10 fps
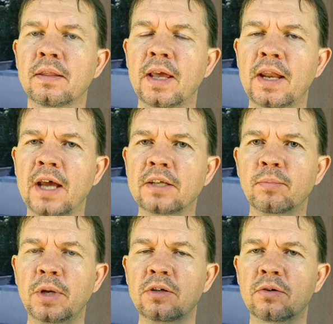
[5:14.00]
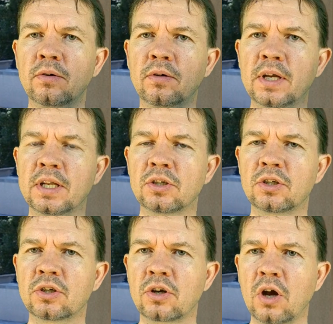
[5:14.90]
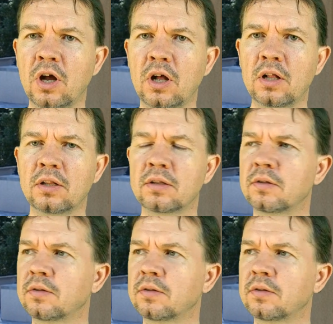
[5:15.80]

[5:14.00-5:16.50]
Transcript: They'd ask me to install